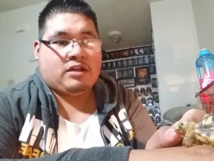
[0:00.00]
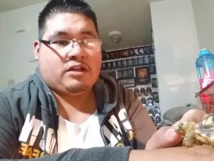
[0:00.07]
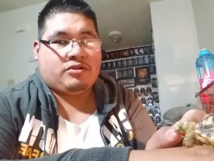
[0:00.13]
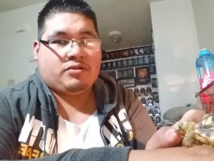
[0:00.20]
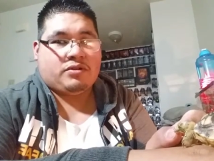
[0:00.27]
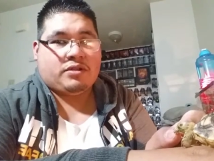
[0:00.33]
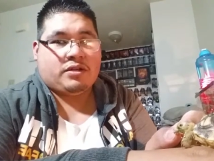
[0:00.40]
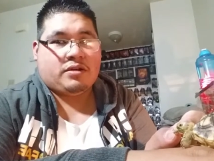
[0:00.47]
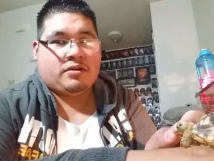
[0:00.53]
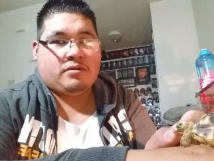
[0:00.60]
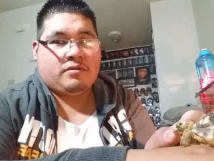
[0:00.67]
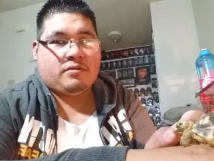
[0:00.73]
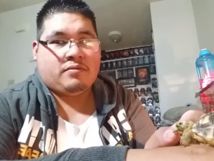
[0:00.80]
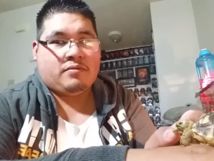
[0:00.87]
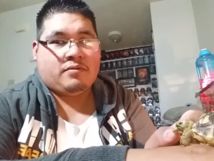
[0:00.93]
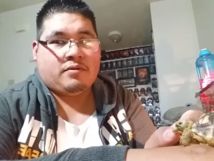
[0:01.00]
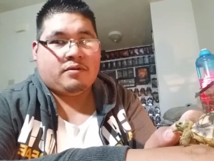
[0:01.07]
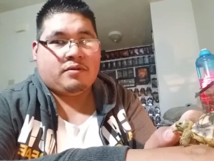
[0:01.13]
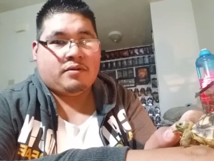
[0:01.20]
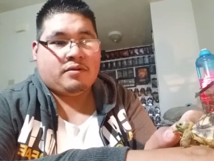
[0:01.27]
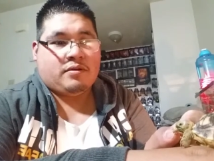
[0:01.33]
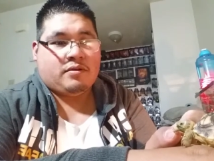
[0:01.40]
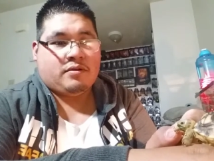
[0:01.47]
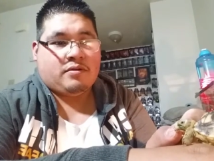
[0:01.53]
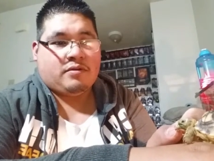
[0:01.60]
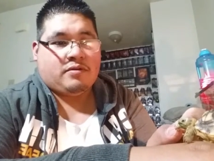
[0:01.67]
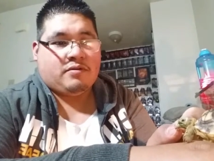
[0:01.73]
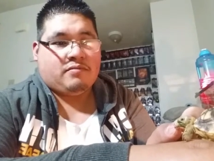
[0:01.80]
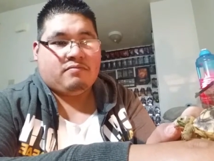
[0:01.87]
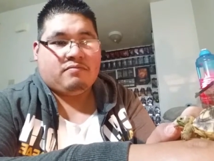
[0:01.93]
Not interested?
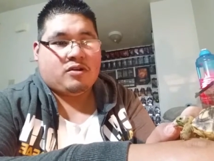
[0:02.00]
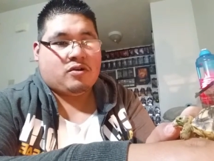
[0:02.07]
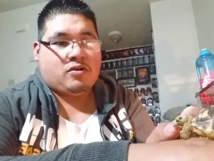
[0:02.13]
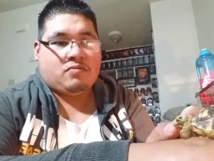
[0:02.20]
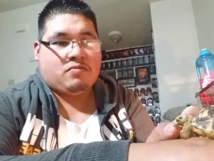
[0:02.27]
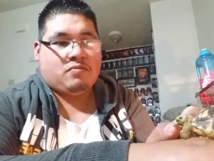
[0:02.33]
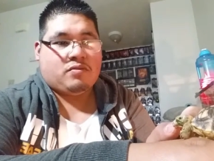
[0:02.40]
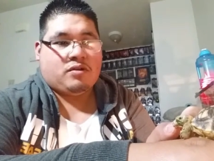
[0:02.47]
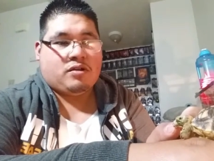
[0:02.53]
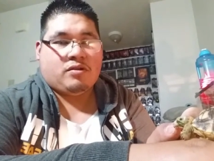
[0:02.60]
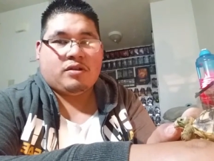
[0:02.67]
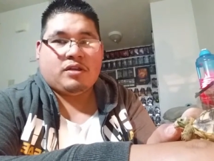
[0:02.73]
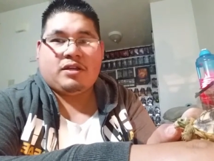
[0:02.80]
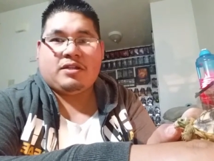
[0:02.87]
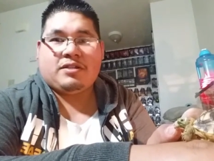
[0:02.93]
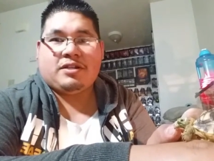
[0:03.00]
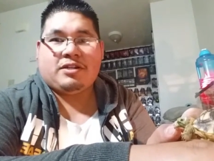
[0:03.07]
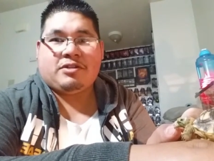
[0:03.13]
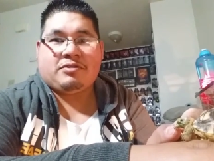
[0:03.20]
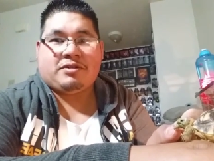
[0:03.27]
No. Don't think he's